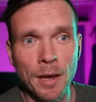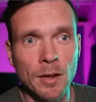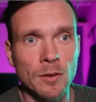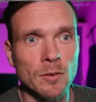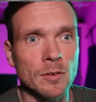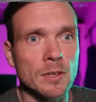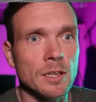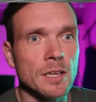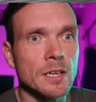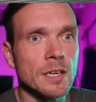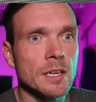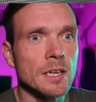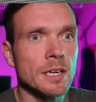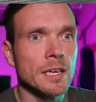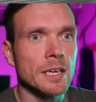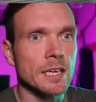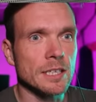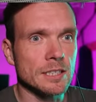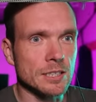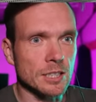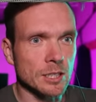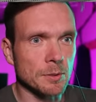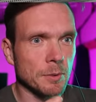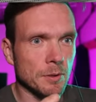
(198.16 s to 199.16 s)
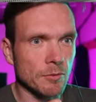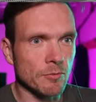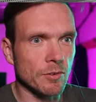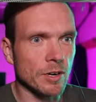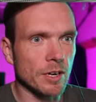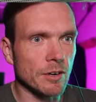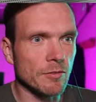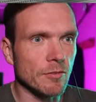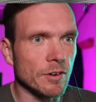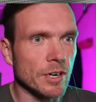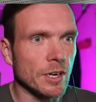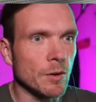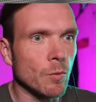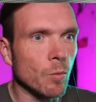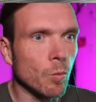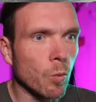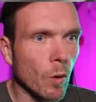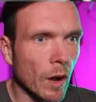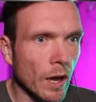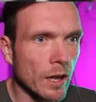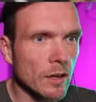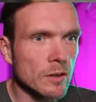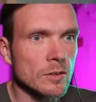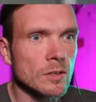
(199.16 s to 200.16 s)
belt is going to be really, really
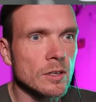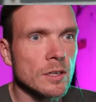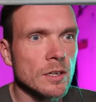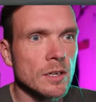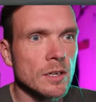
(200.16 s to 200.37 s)
well